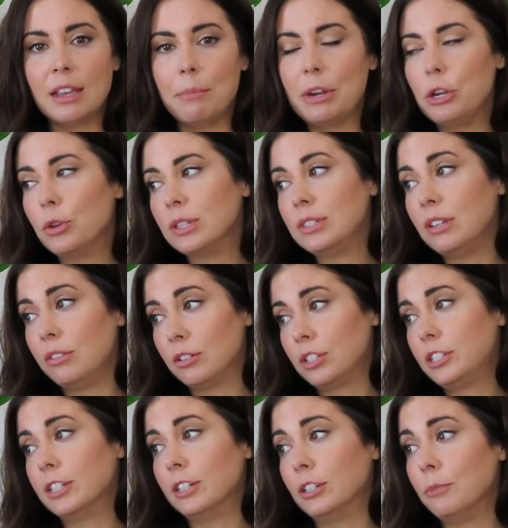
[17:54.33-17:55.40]
I mean, you can see there's
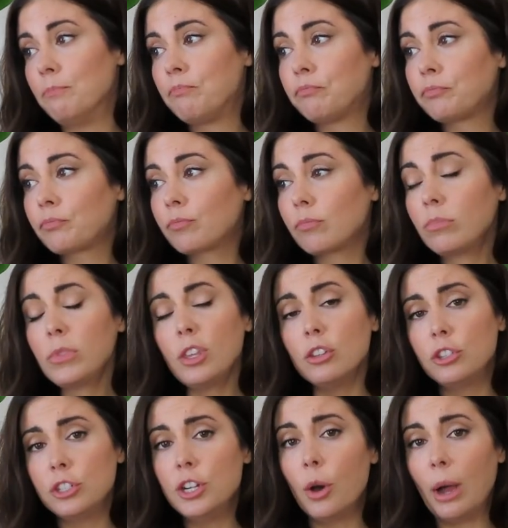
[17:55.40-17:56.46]
still
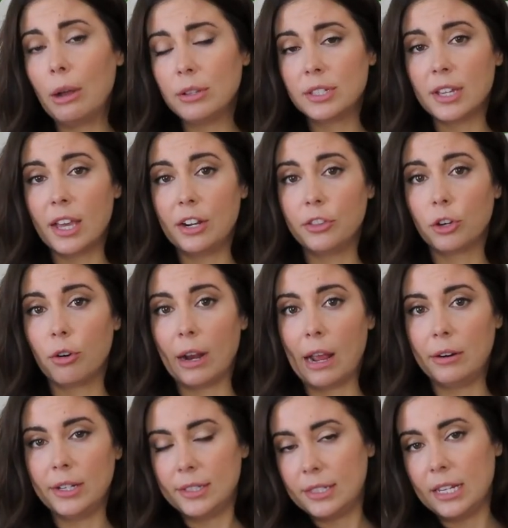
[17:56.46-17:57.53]
snow outside on the
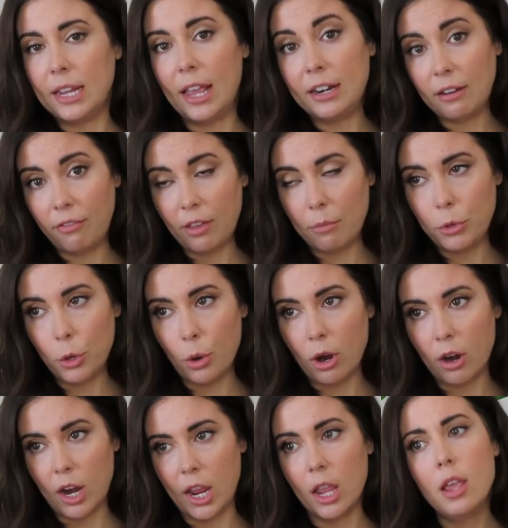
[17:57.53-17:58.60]
ground. It's the end of
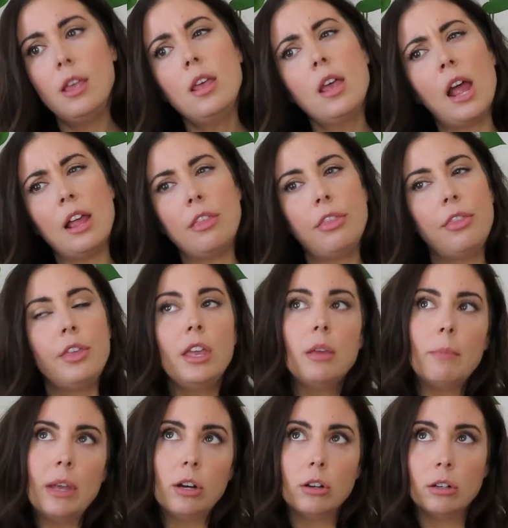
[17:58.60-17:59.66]
February. I think
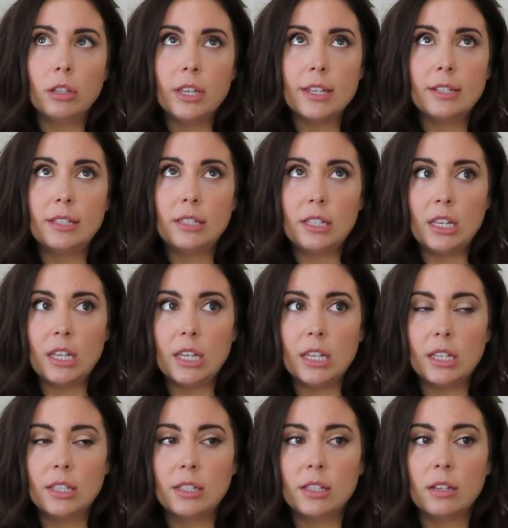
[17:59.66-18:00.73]
my earliest
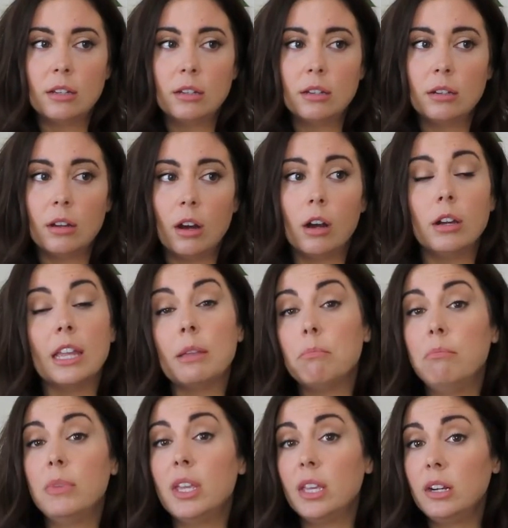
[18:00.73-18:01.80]
seeds are
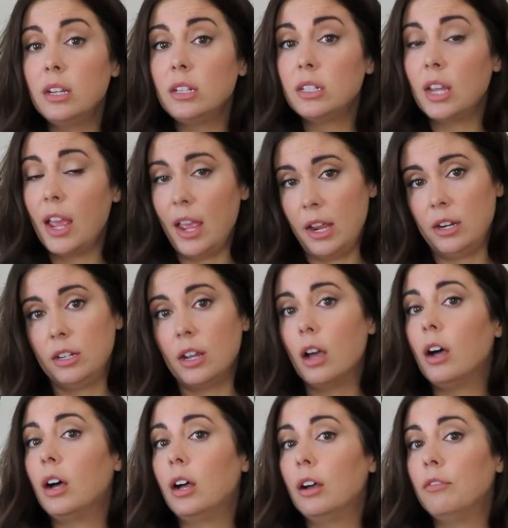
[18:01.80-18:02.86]
like mid to end
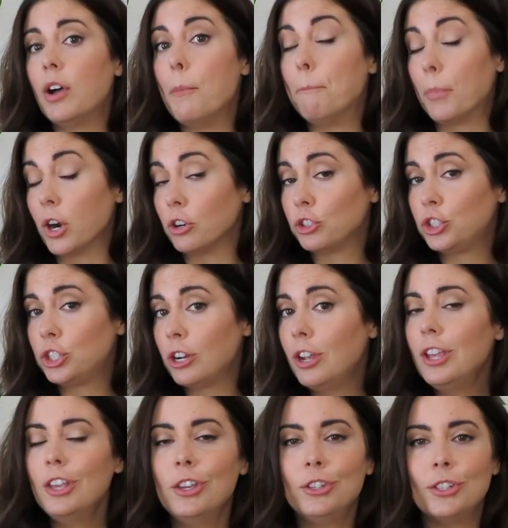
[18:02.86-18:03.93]
of March.
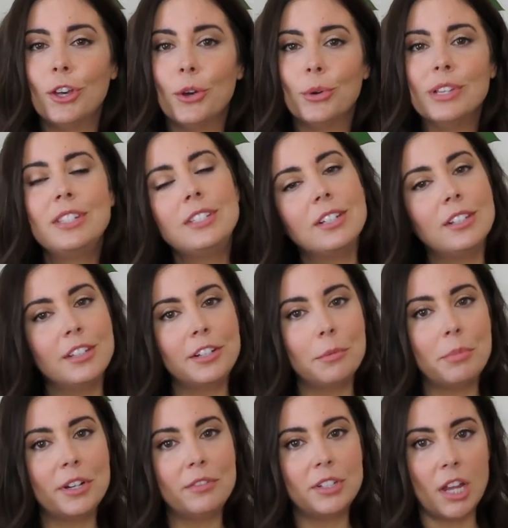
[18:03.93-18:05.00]
So it's still a
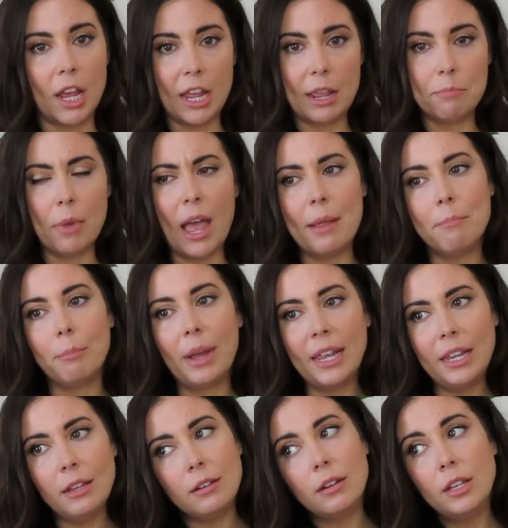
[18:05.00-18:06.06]
little bit of time. I
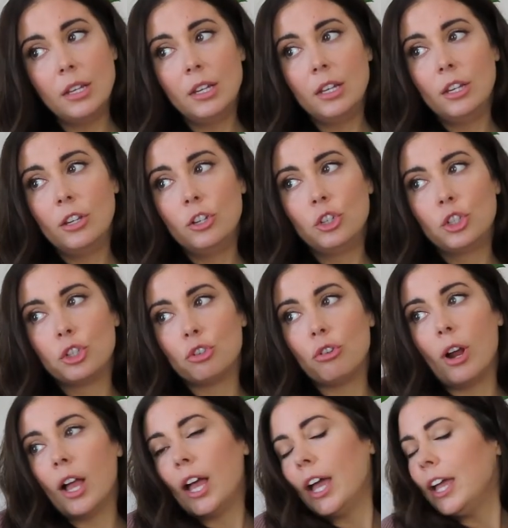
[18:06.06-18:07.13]
might
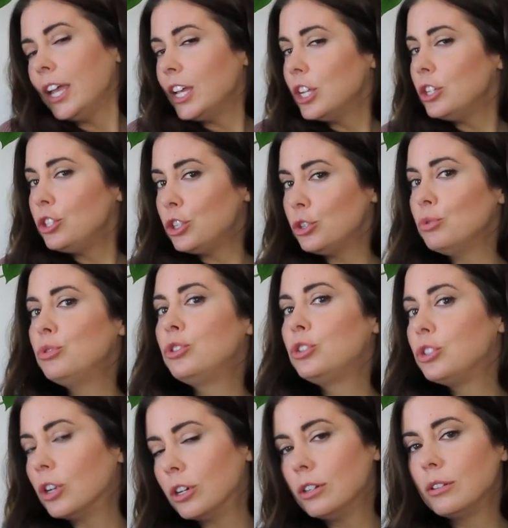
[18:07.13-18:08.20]
try to
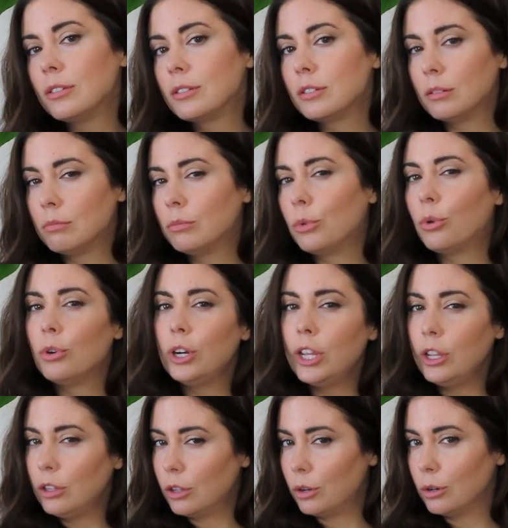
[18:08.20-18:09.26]
start some
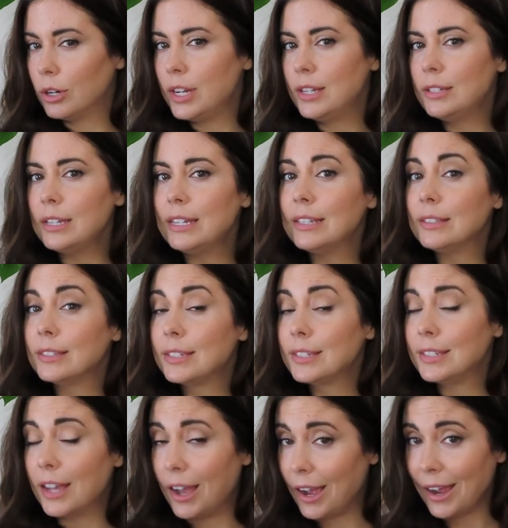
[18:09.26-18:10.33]
morning glories
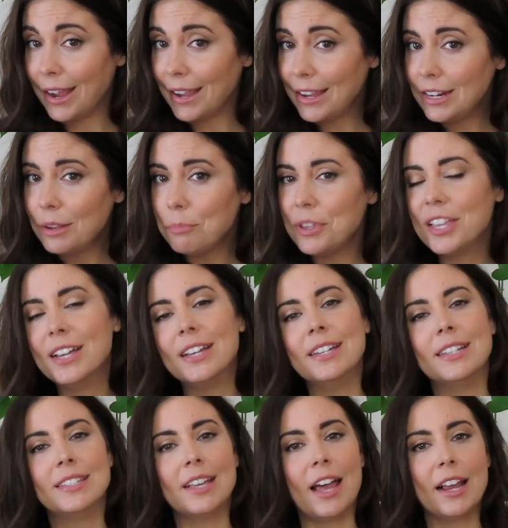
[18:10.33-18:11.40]
inside
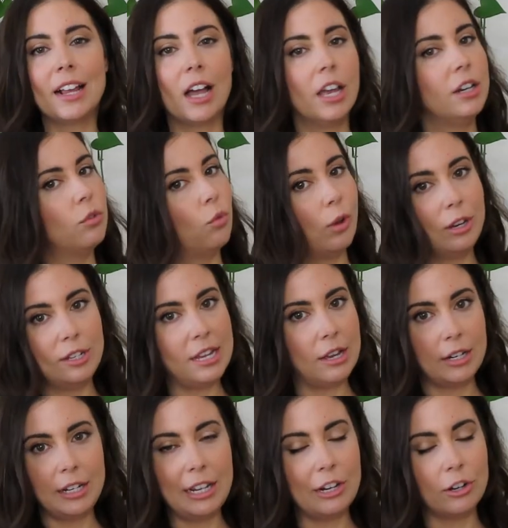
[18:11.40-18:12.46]
because I kind of went
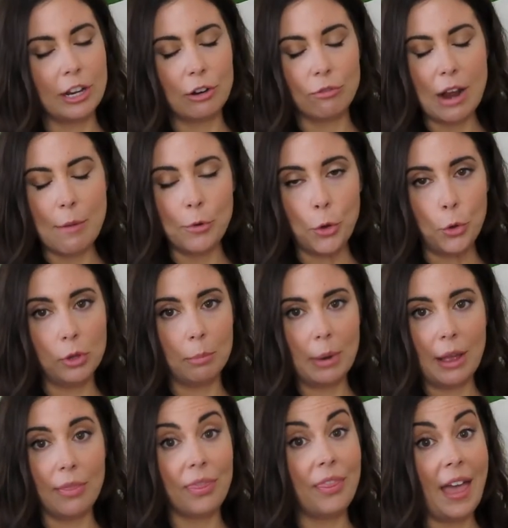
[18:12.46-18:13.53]
down an internet rabbit hole
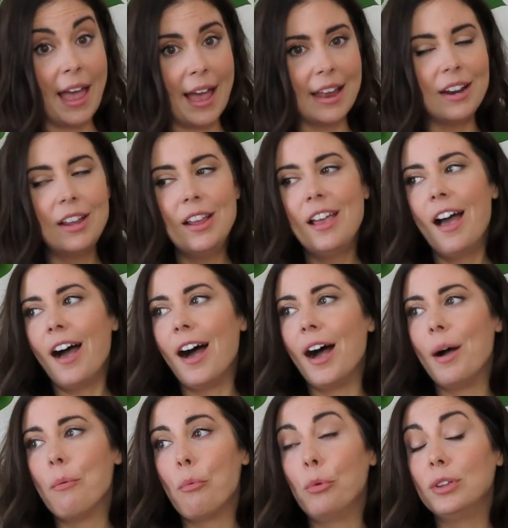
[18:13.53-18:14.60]
about that.
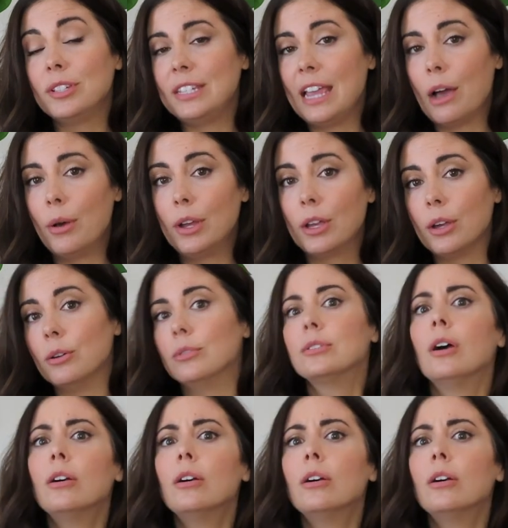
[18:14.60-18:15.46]
We'll see how it goes.